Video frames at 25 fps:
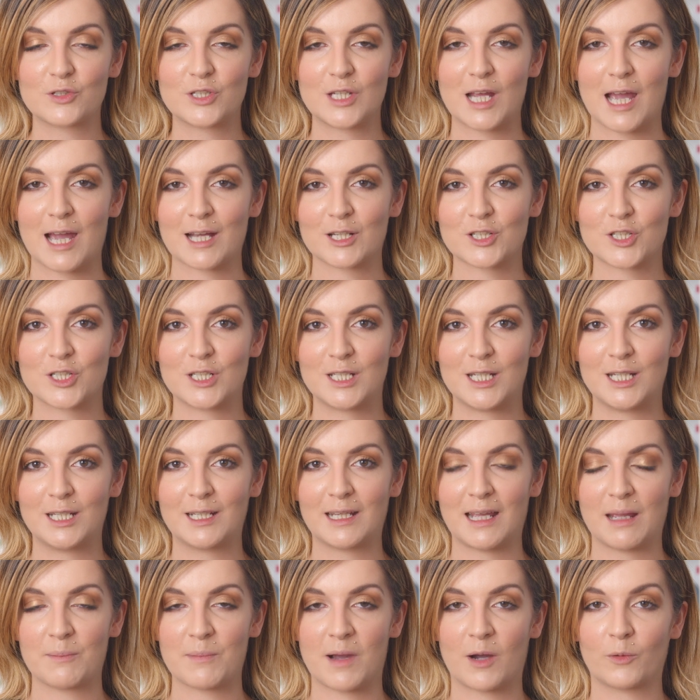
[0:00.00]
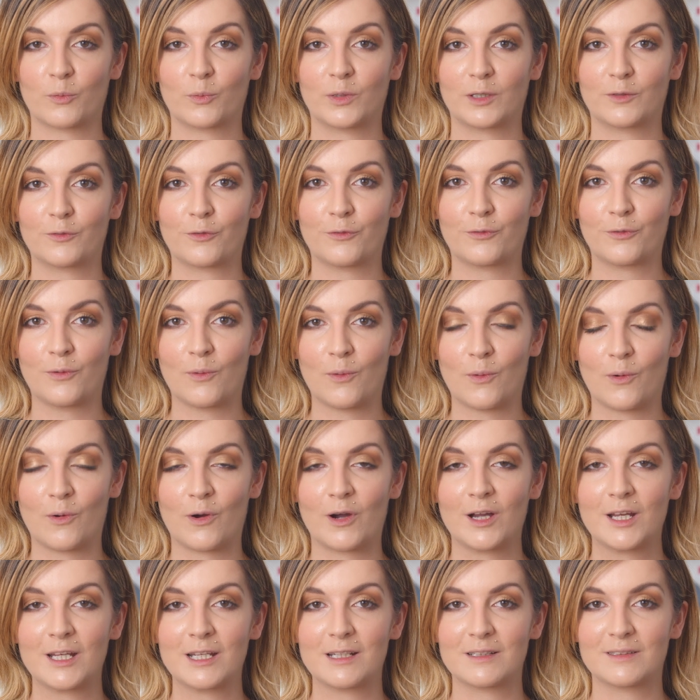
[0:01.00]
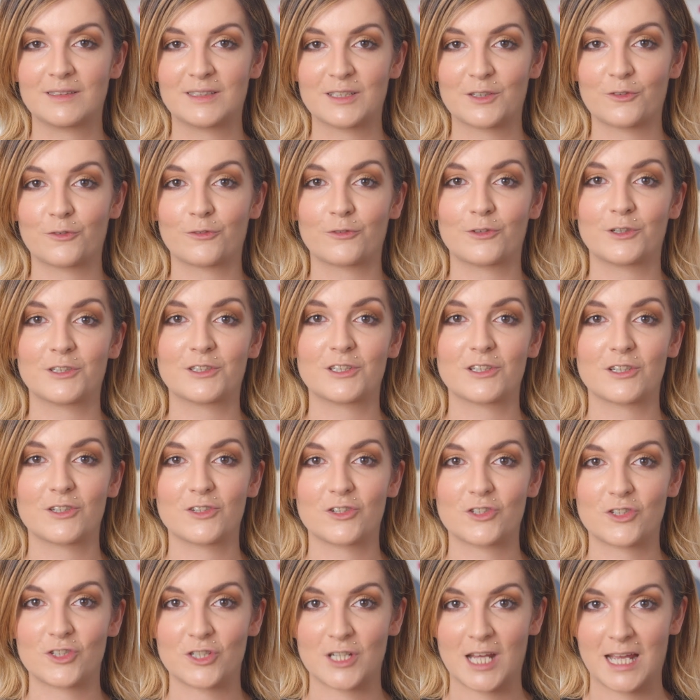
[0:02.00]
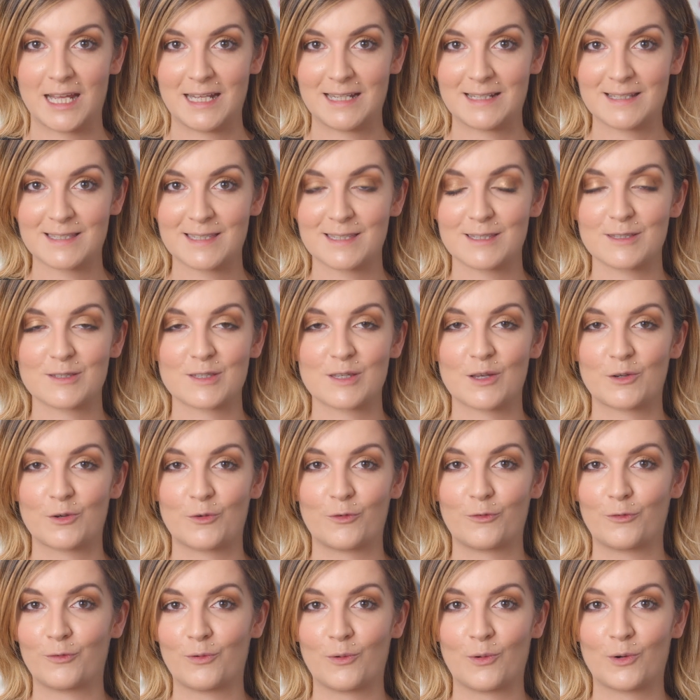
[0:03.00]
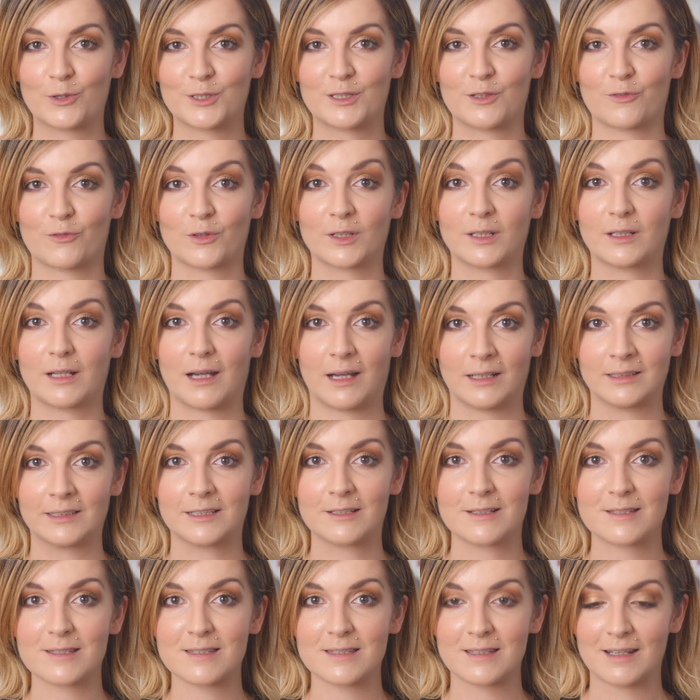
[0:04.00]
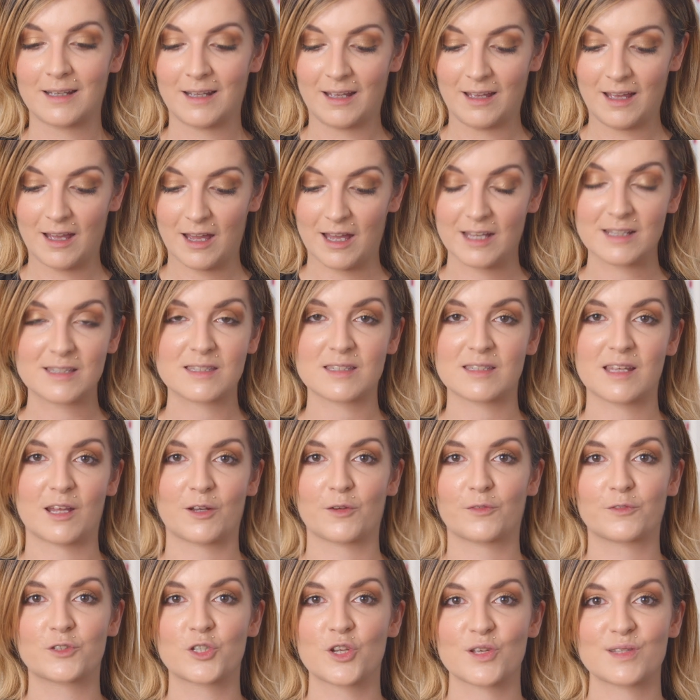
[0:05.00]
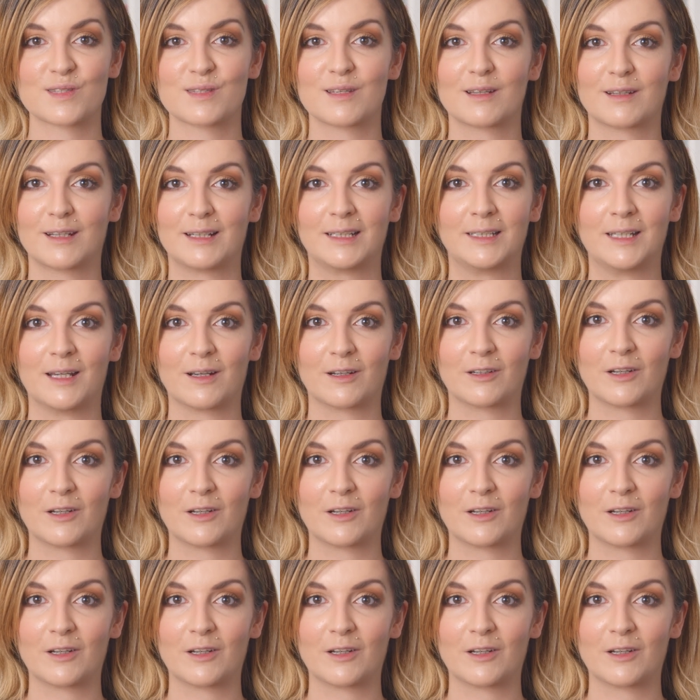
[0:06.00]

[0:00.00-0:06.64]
she actually came out with four different shades, so four different colors instead of just a clear